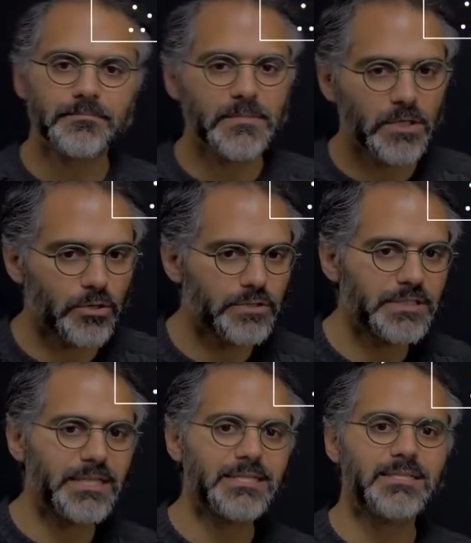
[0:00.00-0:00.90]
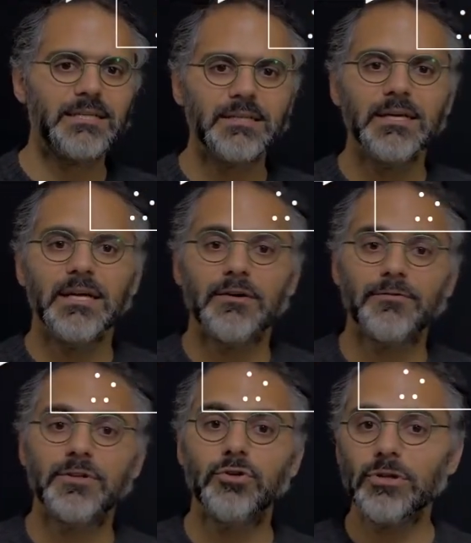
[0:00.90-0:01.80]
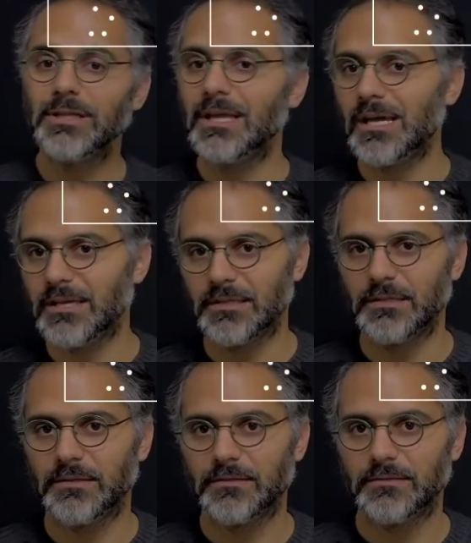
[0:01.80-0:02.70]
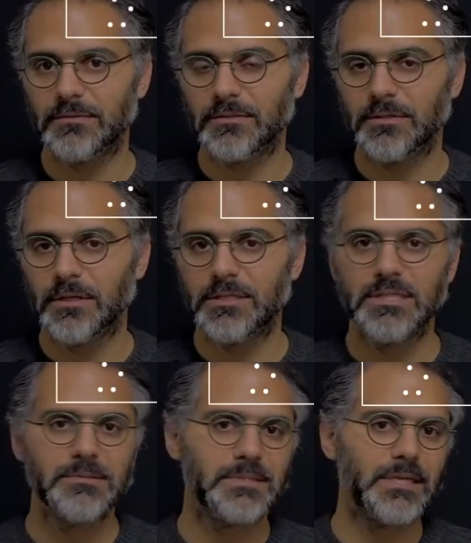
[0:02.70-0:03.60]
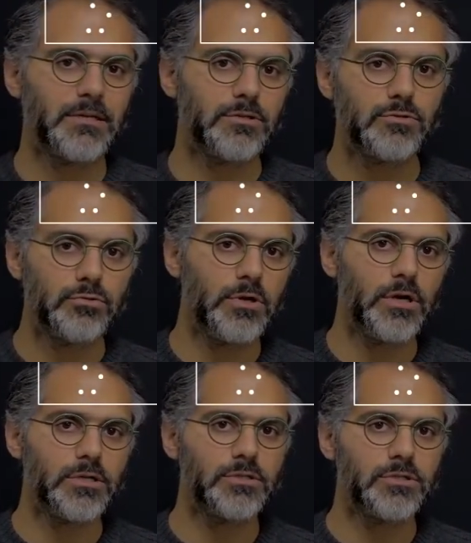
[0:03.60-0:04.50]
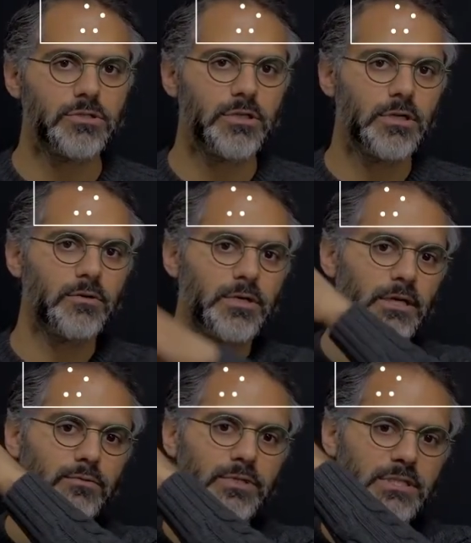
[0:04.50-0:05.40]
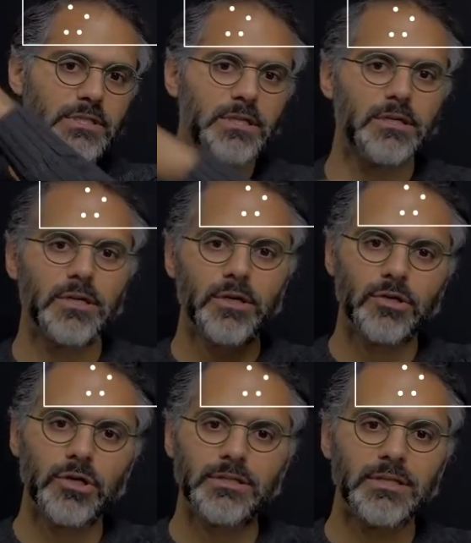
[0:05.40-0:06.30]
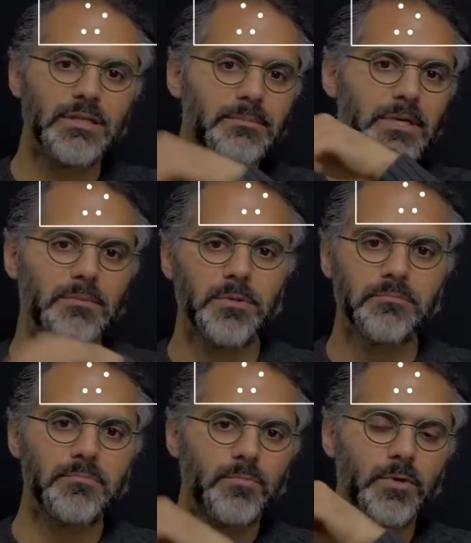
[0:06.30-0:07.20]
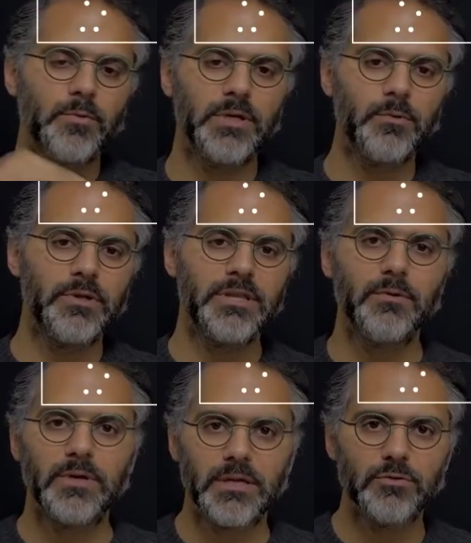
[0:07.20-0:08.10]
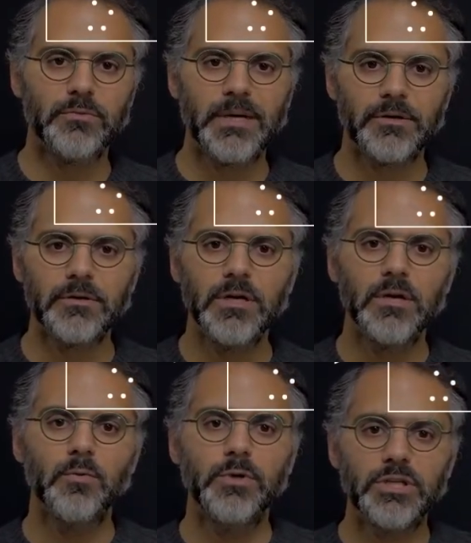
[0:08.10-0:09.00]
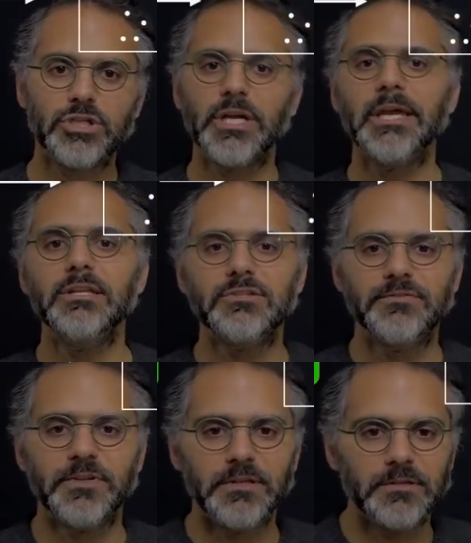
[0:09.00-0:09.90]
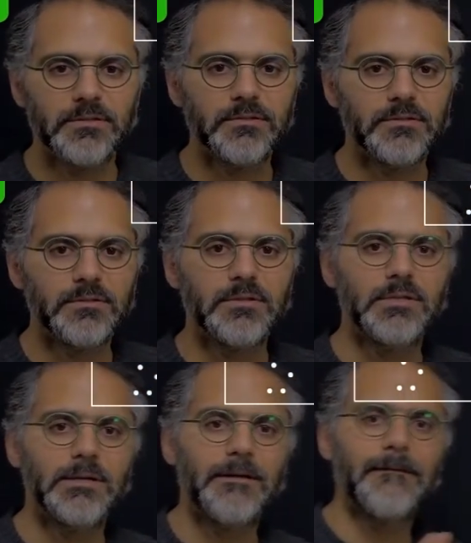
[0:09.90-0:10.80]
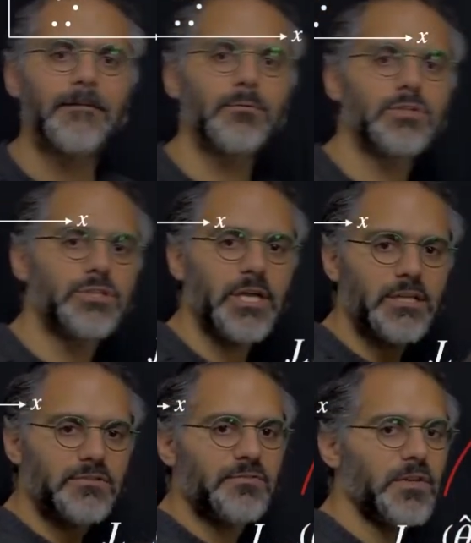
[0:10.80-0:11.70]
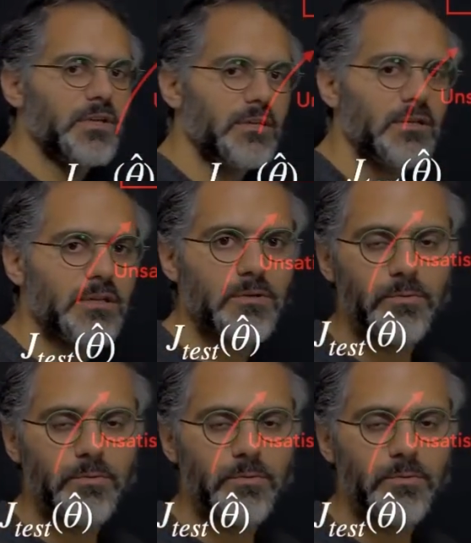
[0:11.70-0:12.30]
or the test set. If we don't like it, it seems like it's too large, right? We're still not in the minimum. We think we can do better. We change phi. We change phi, we